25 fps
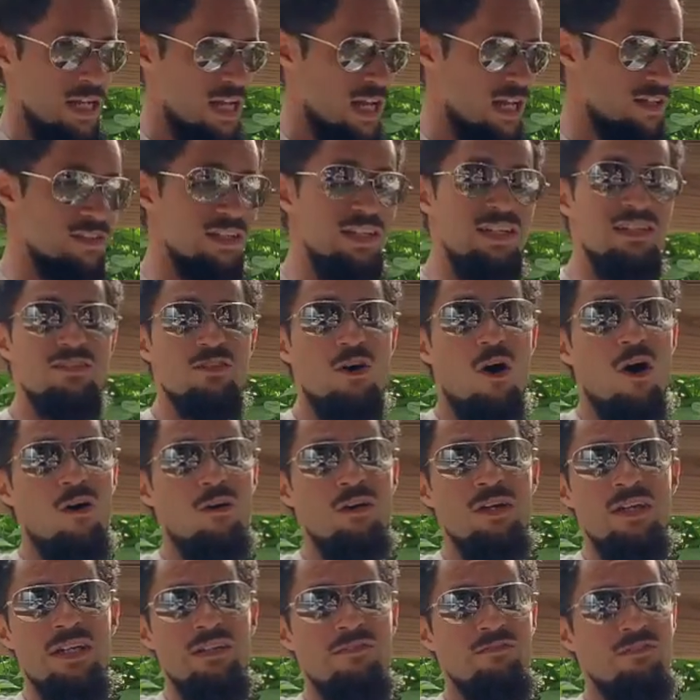And then it's all
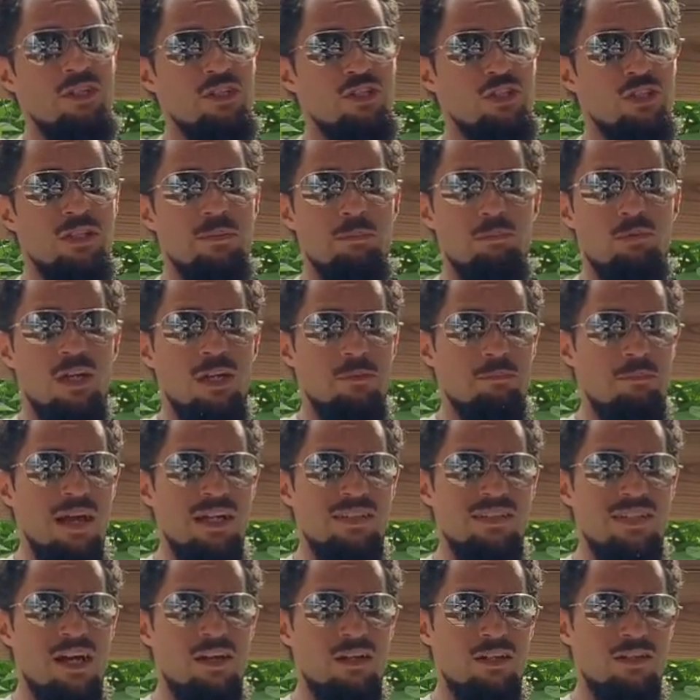going to eventually break
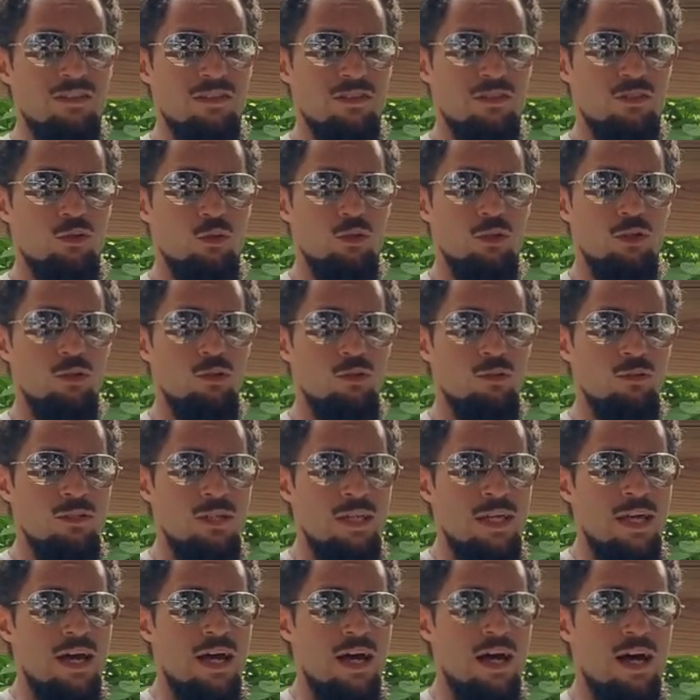back down into soil,
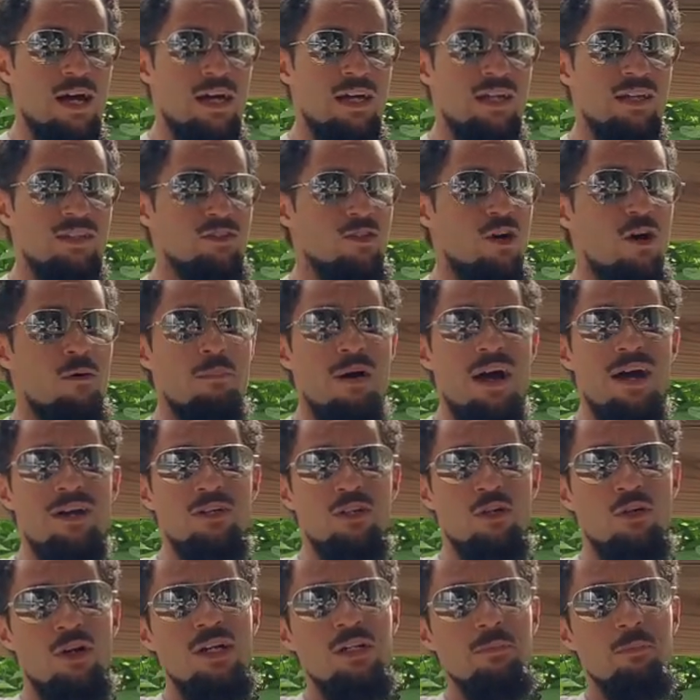and it's all
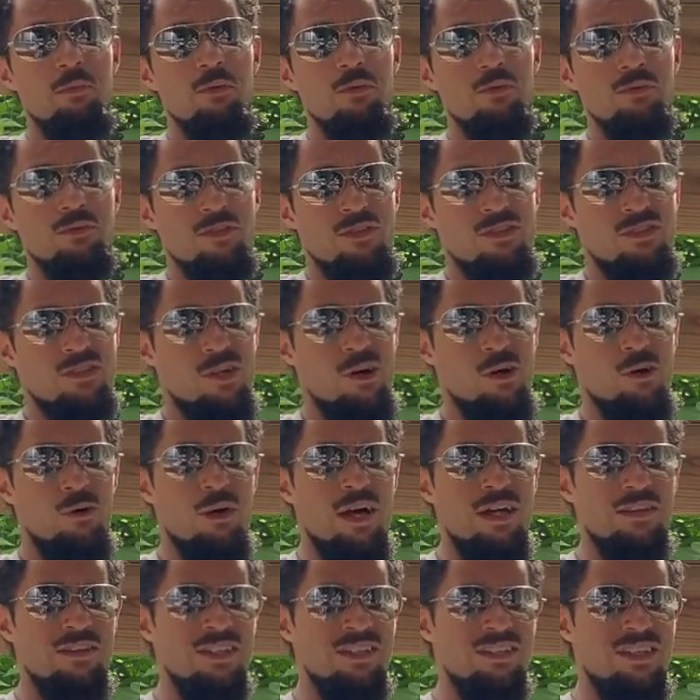biodegradable. So
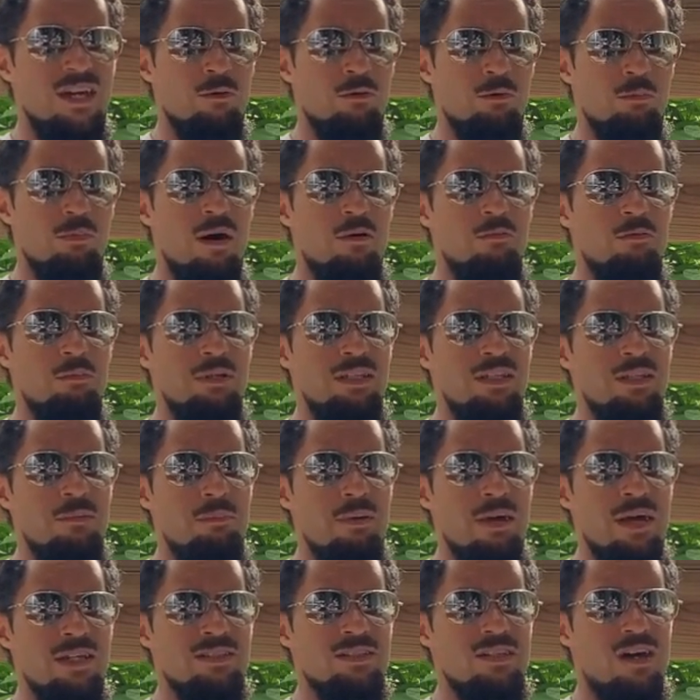I think that would probably be the
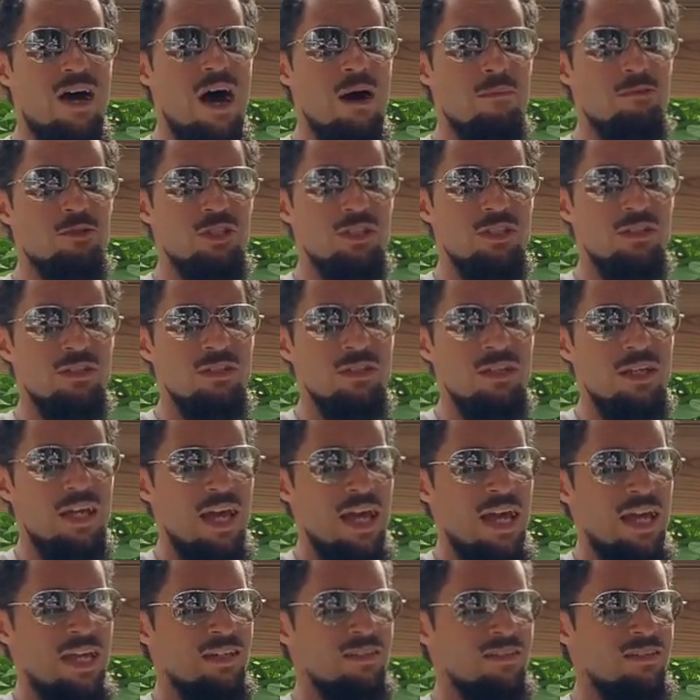best option,
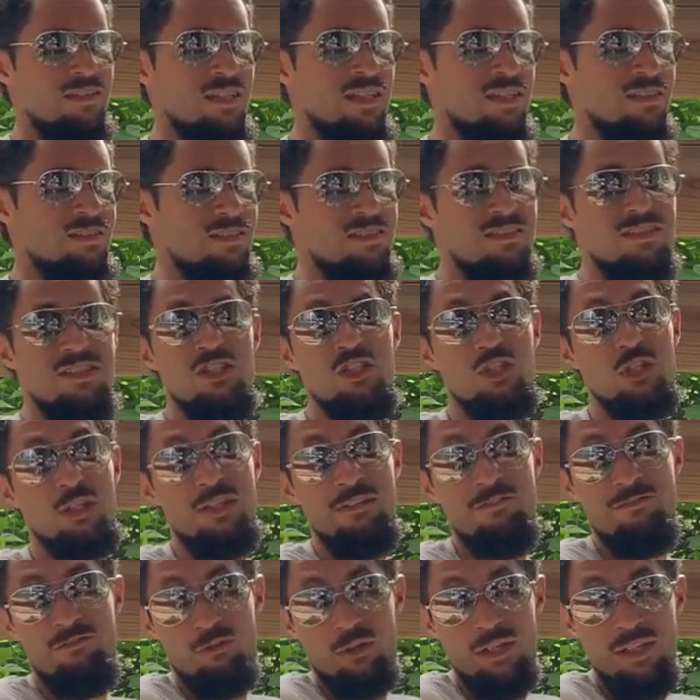and it's
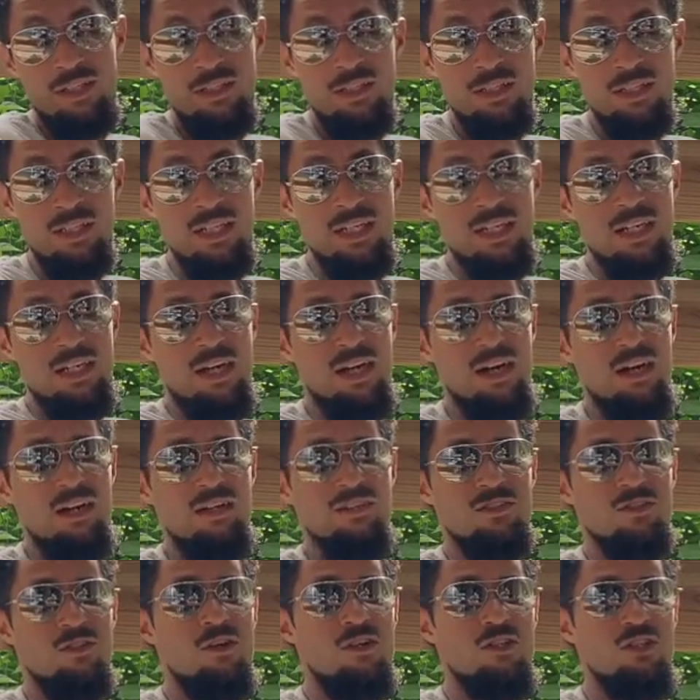essentially free
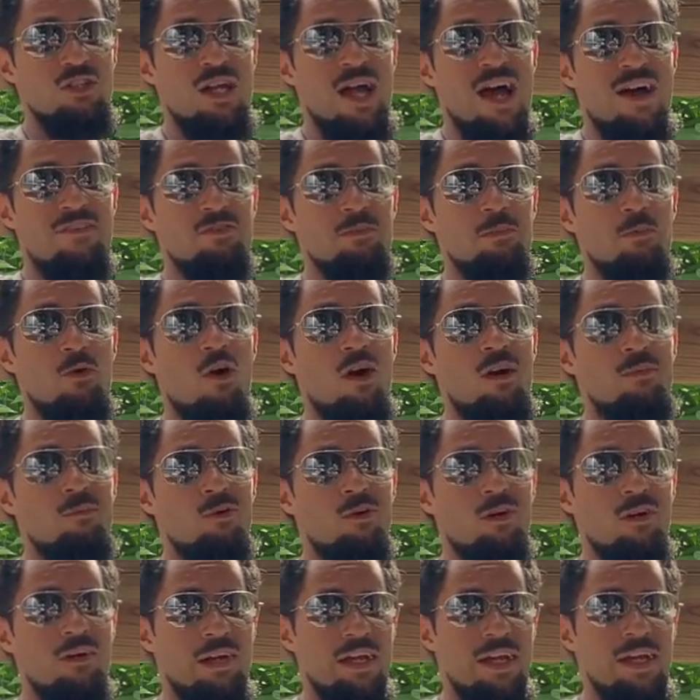as long as you have some
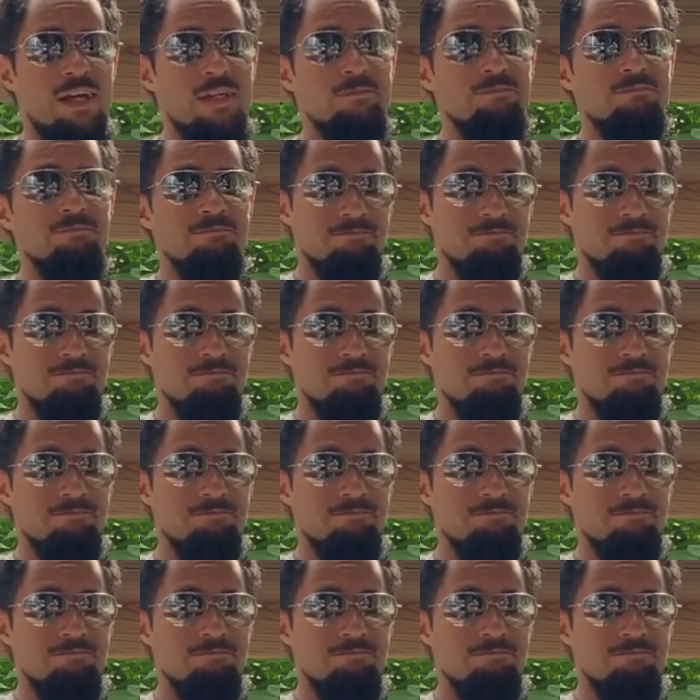cardboard on hand.